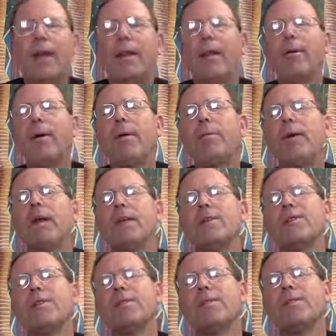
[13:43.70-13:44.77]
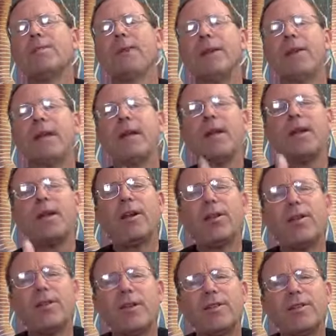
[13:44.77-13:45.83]
And then we want to insist upon getting to
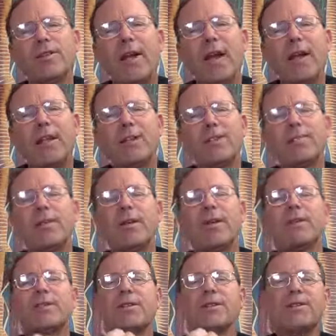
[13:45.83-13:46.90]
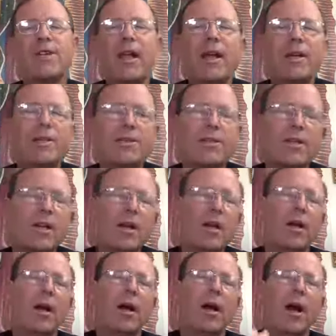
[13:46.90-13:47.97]
know the saints because the saints
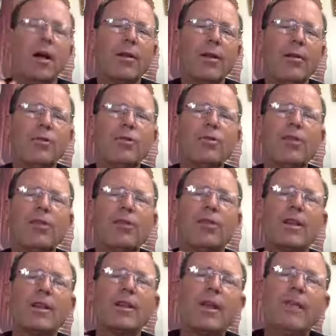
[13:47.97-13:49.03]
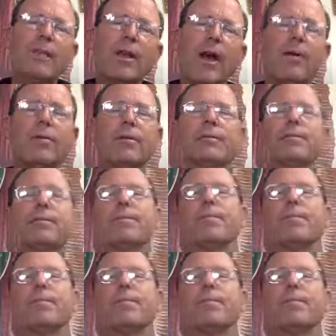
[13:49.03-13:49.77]
are those who have really lived out.